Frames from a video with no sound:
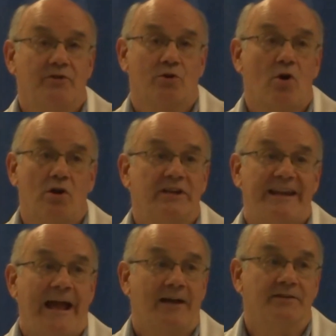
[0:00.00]
they're all
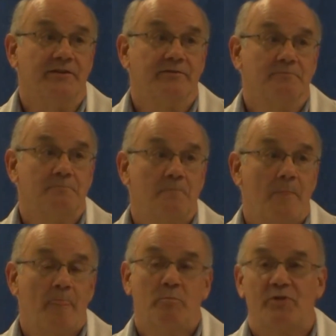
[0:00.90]
inactive.
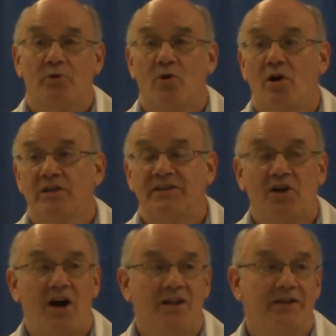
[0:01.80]
But they're all in
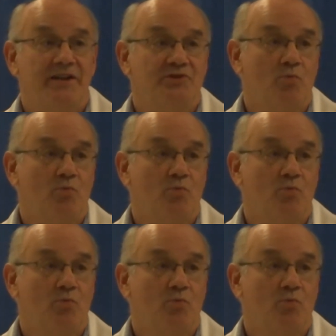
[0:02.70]
college,